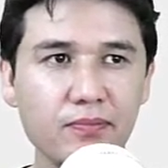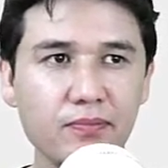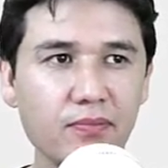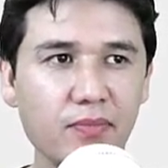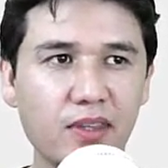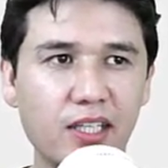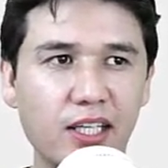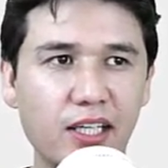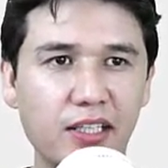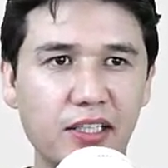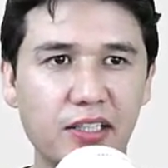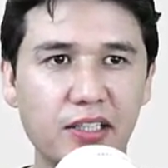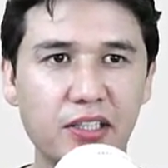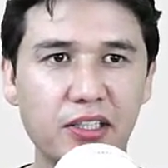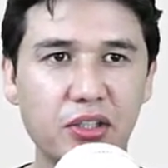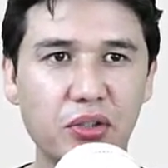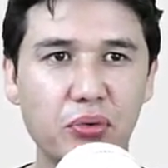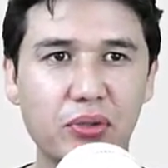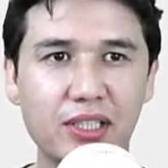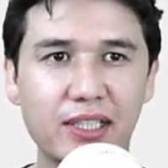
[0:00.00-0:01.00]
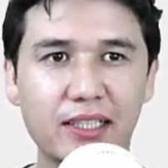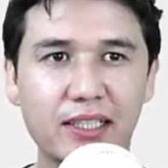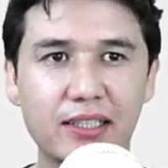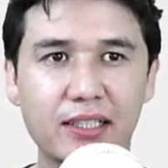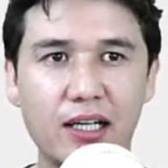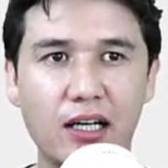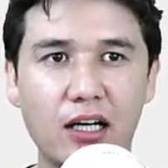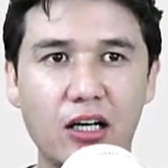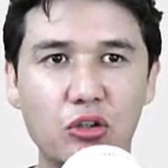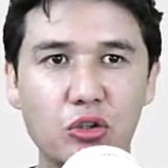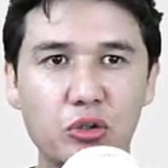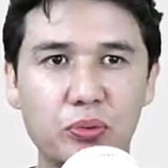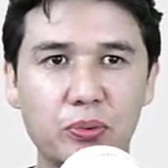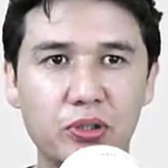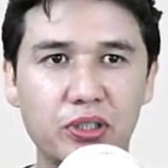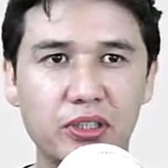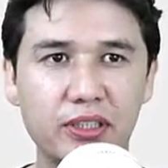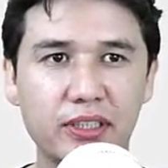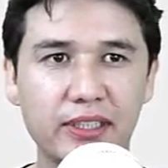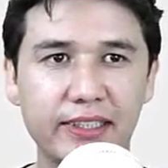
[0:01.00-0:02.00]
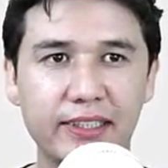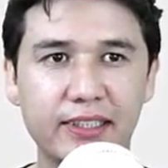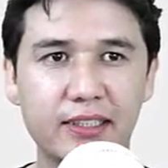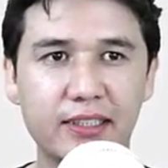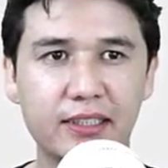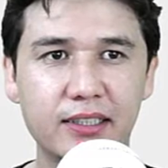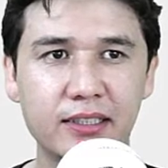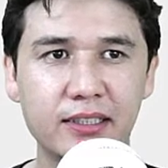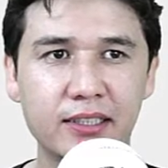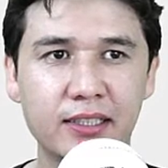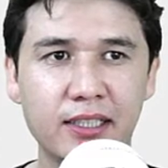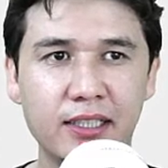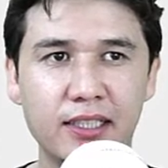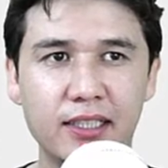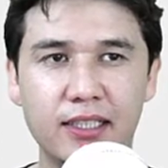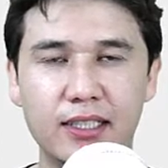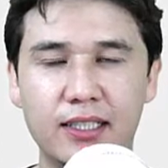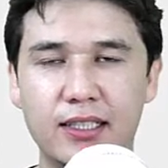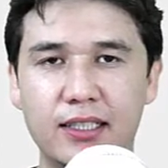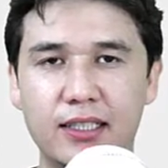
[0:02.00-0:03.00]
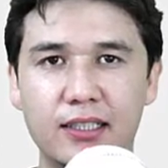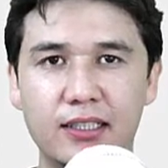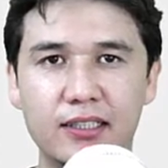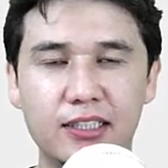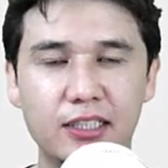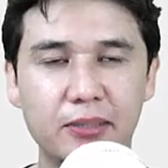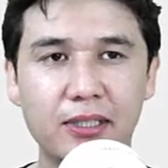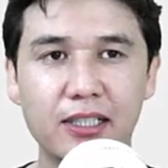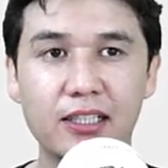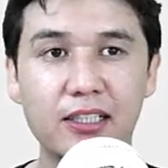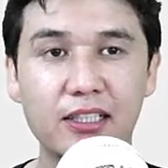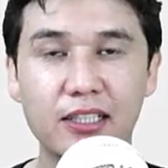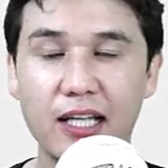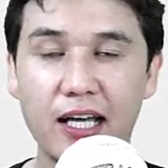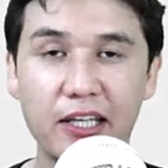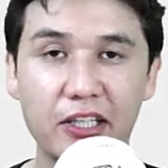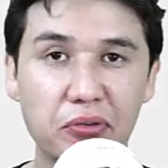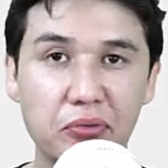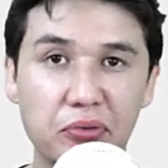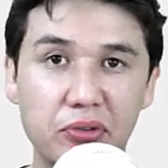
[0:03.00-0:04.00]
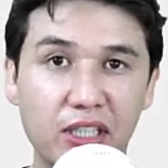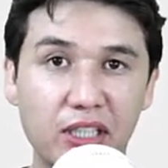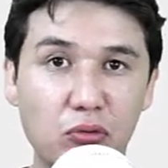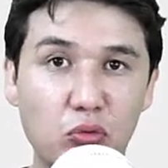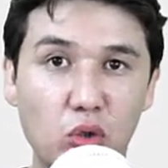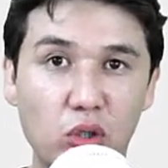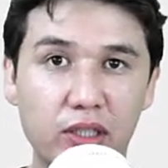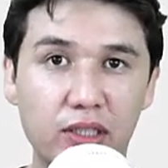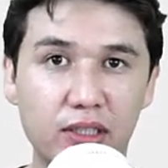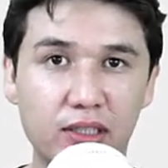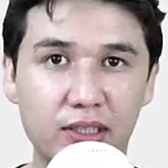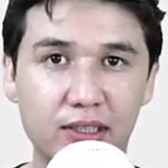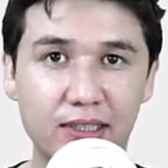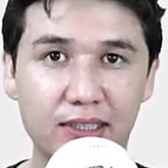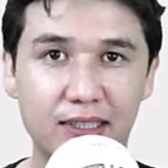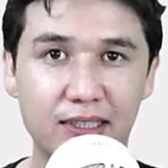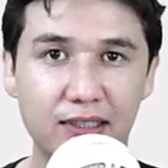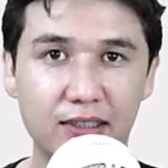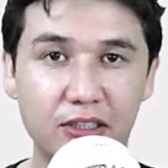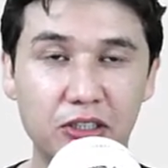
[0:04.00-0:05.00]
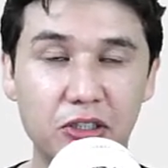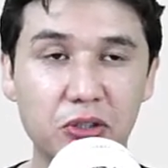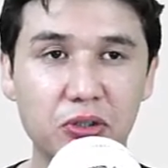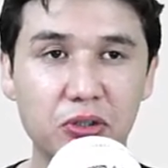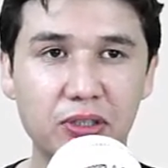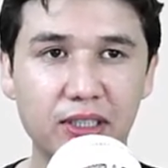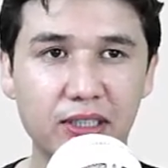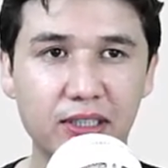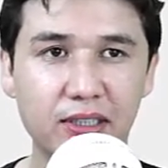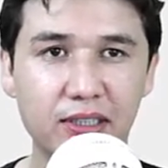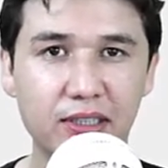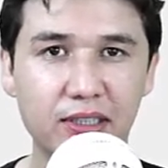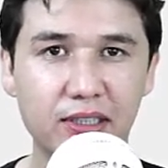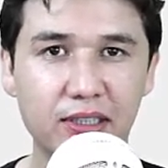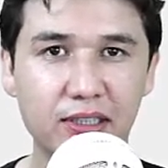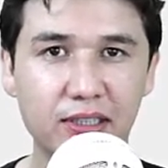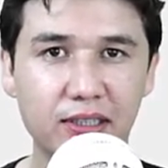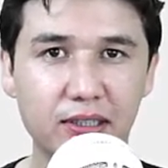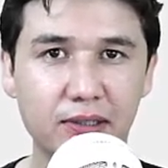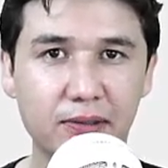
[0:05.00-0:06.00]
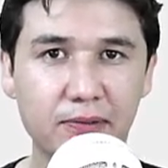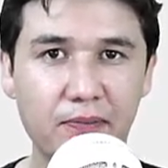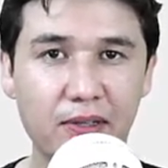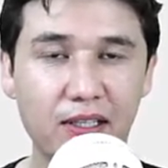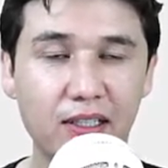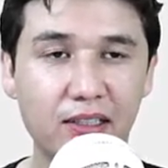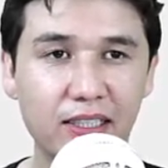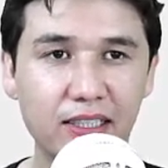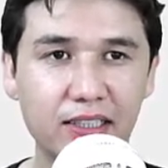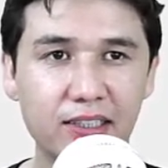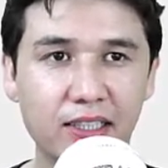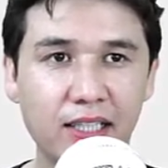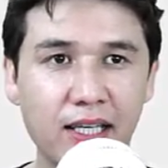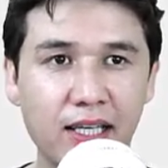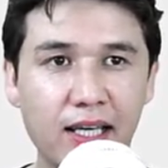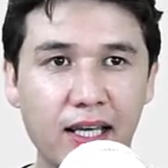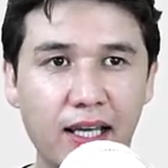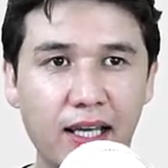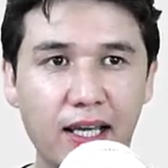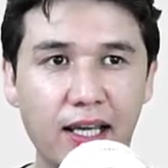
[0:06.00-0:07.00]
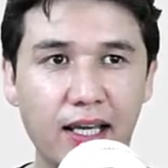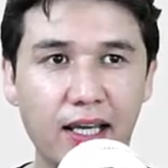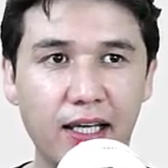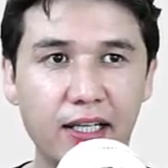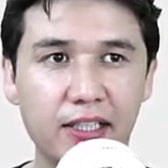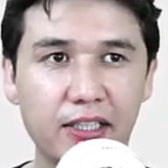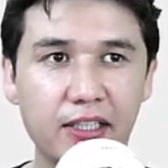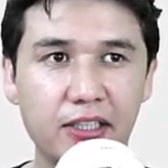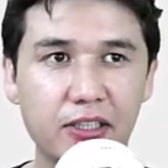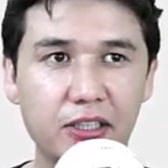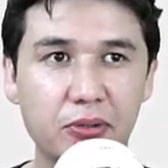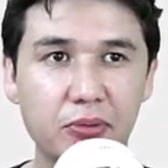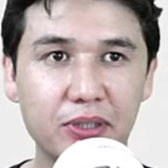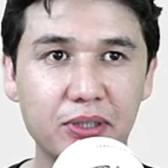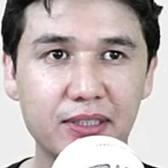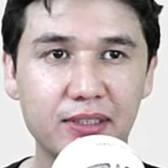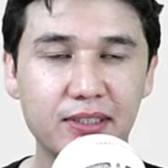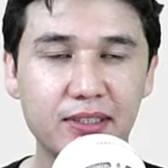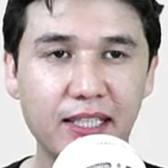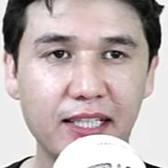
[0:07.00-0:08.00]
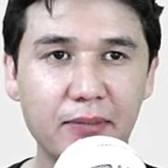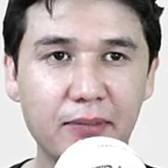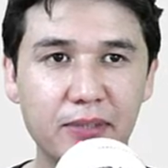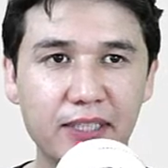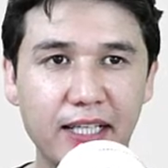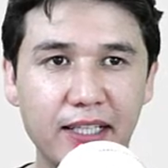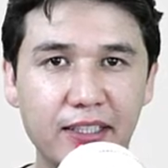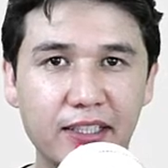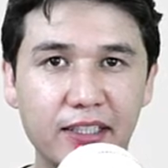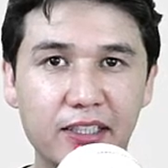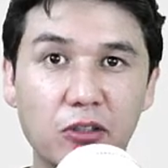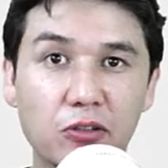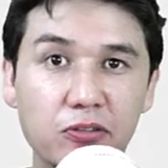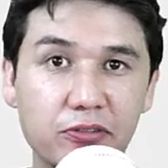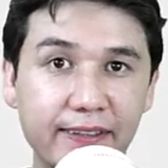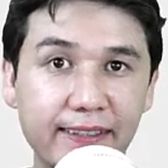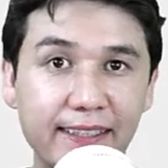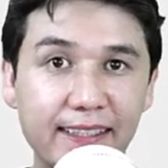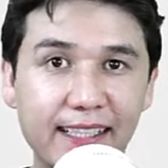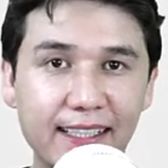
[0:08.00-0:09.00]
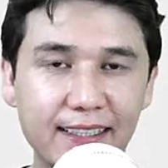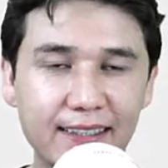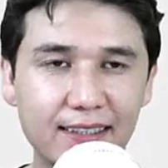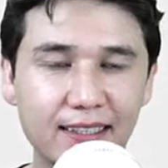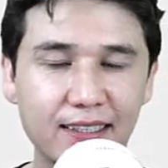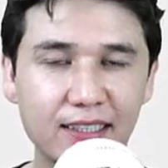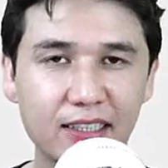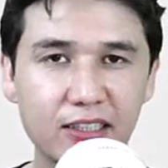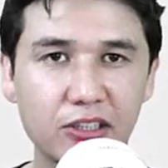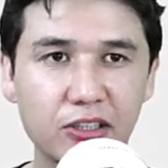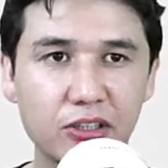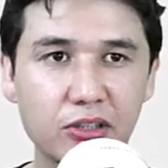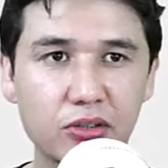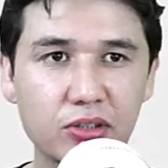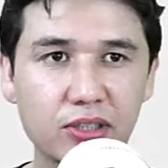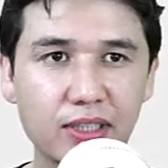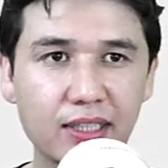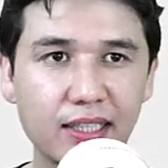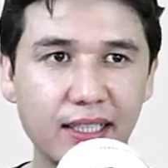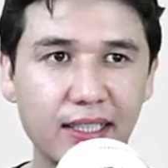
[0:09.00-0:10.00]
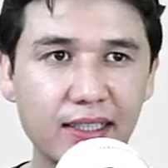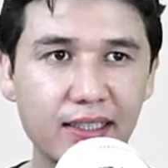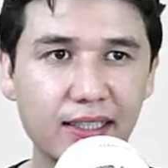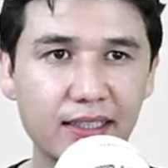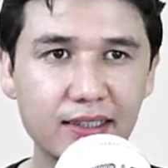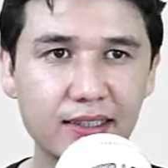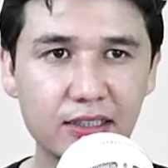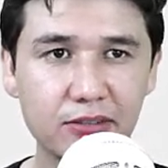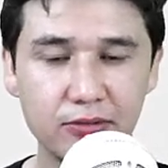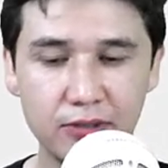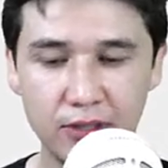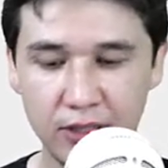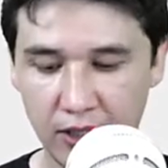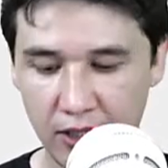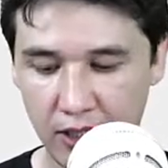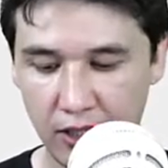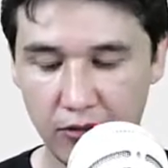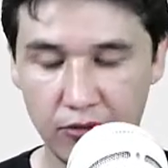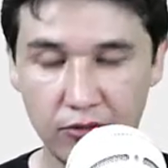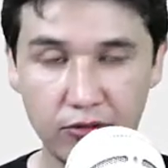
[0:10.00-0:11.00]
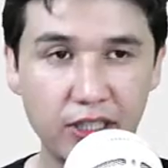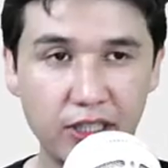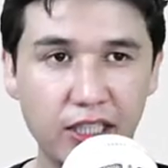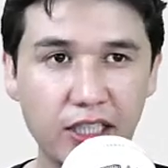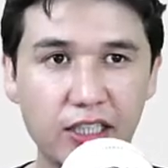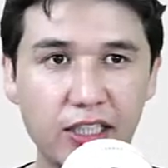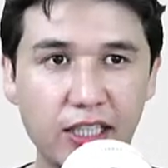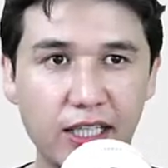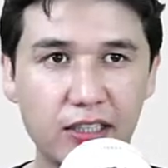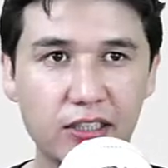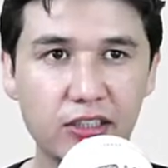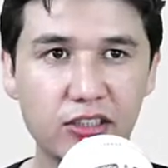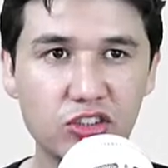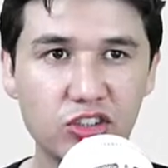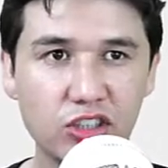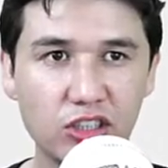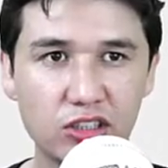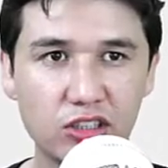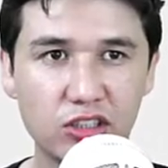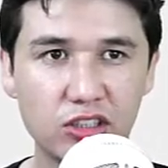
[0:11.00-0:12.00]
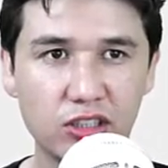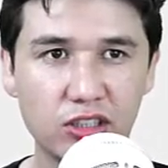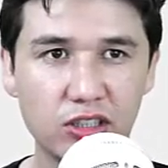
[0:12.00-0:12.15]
then you will get the output here, similarly like we were using list. And with same technique of indexing, using index, we can just